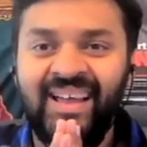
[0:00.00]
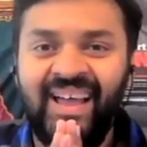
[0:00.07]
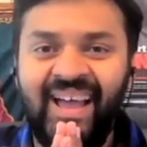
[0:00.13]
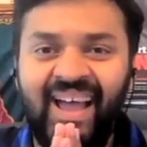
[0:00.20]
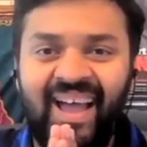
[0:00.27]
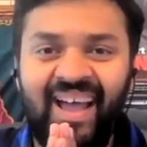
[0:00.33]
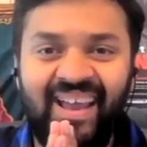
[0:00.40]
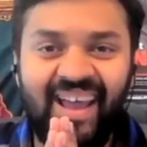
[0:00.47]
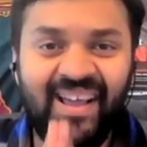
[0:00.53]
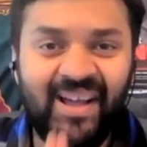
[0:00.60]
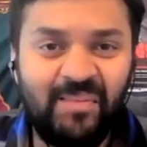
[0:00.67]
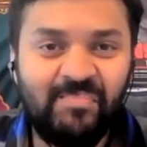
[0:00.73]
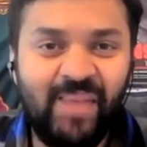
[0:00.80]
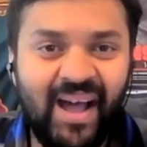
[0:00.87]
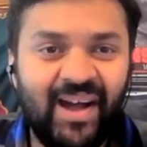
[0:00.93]
And I
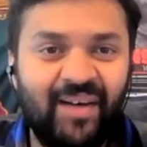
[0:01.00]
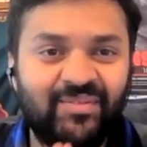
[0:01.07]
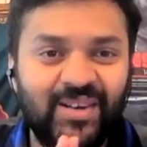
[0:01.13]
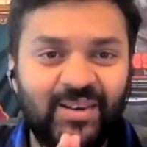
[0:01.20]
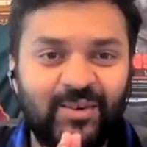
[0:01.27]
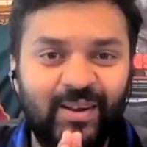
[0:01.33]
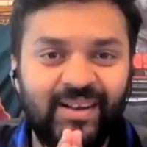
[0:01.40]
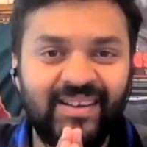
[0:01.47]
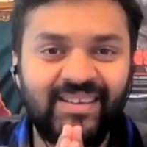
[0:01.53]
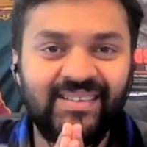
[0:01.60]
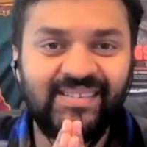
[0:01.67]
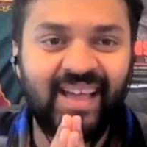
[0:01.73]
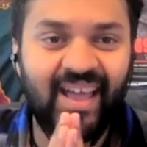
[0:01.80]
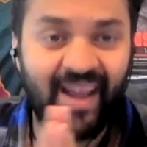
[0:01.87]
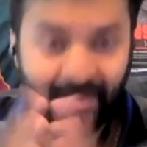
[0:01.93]
come back after 12 days,
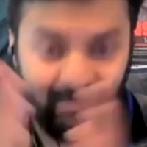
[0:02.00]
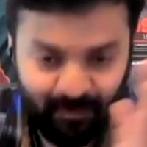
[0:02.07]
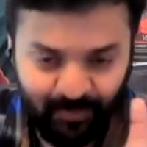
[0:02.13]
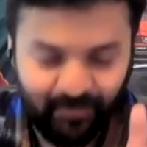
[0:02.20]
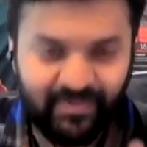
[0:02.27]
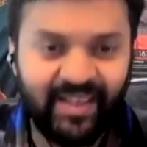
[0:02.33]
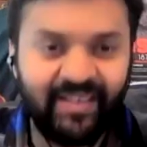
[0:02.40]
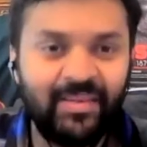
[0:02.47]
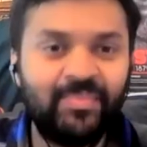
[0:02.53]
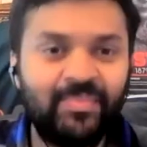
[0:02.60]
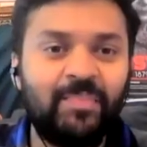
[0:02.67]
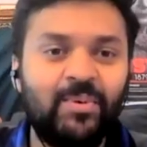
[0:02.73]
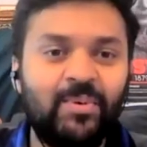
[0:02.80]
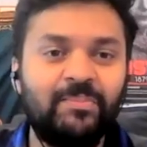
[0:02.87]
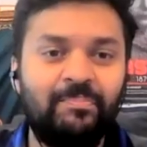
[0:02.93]
and I give him the
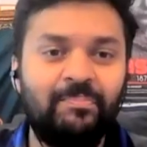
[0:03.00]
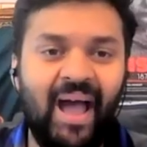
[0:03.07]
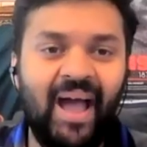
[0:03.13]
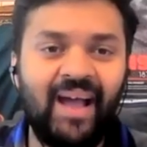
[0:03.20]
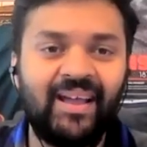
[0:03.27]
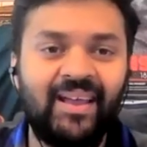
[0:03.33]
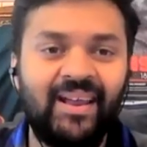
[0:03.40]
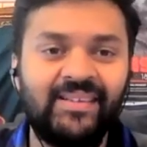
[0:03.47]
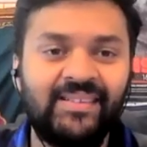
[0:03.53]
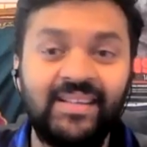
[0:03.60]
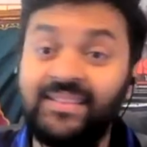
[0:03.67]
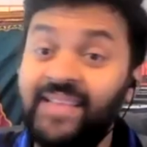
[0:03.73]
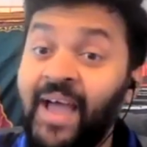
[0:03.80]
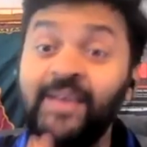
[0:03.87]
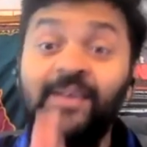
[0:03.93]
book back, and I say,
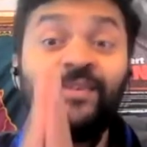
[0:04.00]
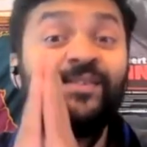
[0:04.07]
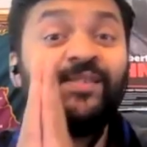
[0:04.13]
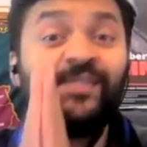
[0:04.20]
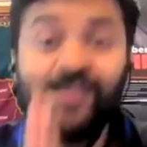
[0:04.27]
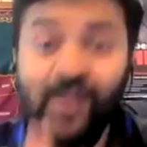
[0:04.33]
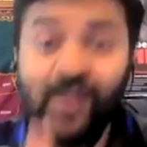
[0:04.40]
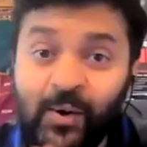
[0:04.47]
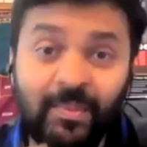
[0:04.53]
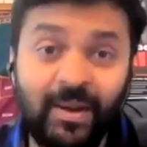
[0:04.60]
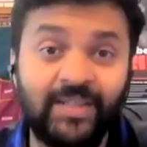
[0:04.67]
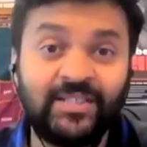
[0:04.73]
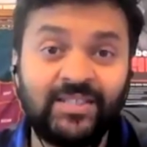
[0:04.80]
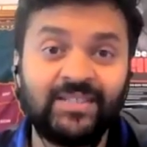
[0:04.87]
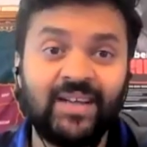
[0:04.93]
thank you so
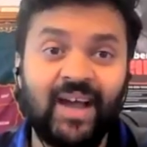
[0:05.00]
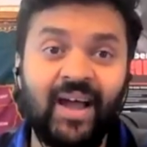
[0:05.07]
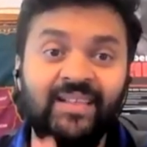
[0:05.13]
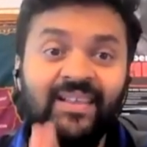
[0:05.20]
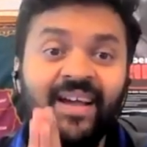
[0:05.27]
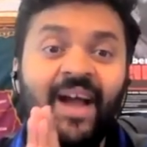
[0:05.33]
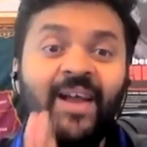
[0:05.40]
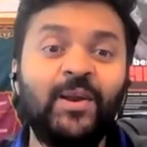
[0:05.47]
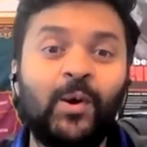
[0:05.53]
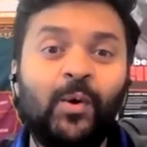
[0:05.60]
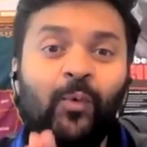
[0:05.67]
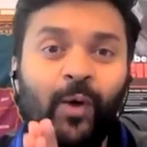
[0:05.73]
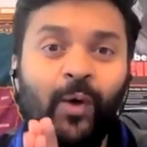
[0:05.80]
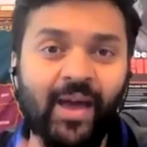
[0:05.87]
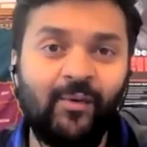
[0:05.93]
much. I think I know
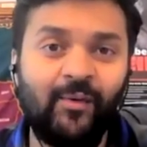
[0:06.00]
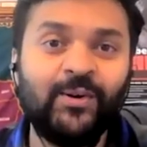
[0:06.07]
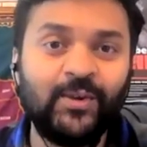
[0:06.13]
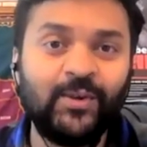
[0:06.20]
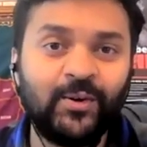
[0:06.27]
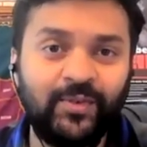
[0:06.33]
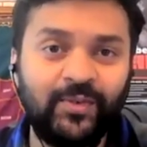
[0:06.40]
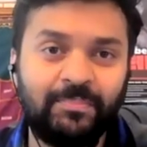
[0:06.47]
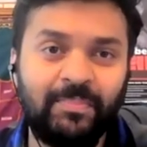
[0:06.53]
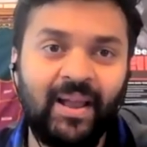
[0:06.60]
what I want to do with my